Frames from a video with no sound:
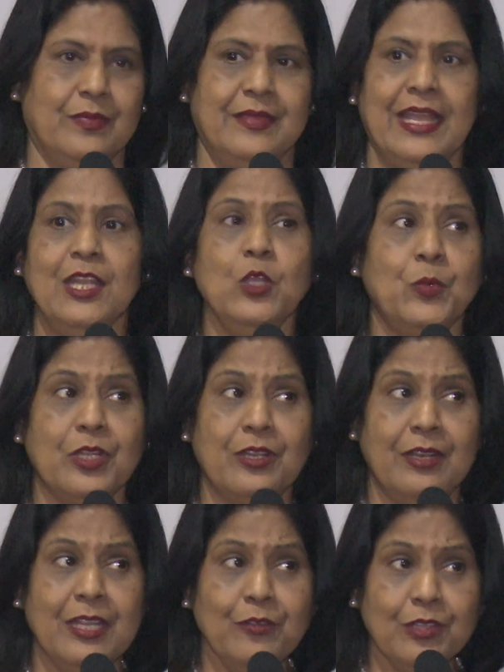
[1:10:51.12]
Then you put a
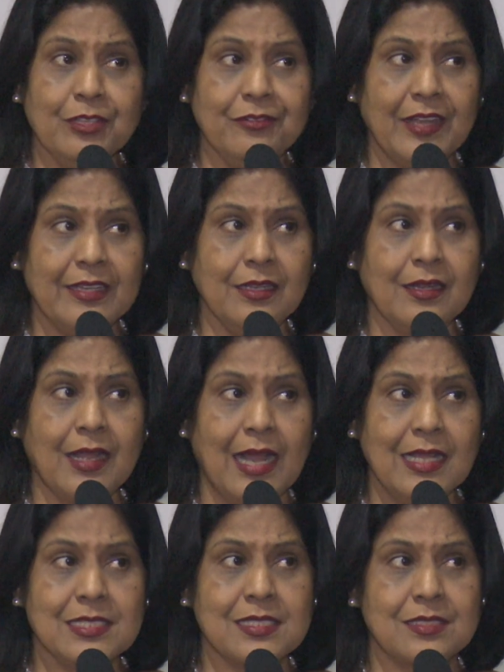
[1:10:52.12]
relief on the final
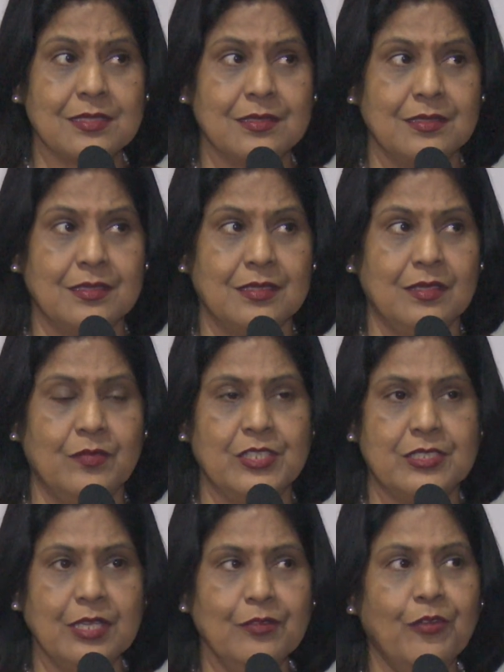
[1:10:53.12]
cast,
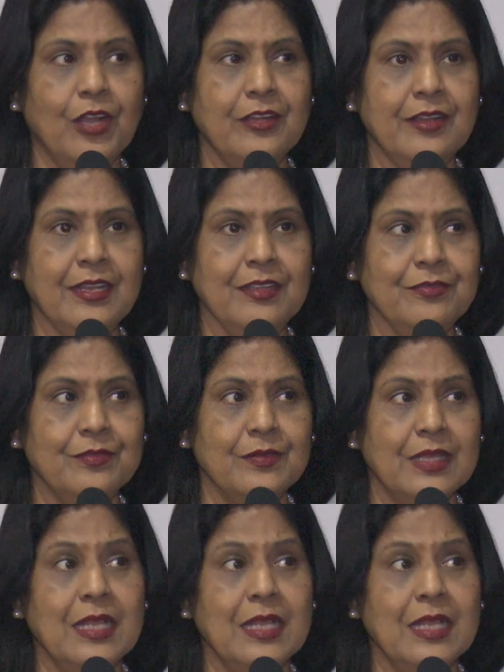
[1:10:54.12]
the tinfoil relief.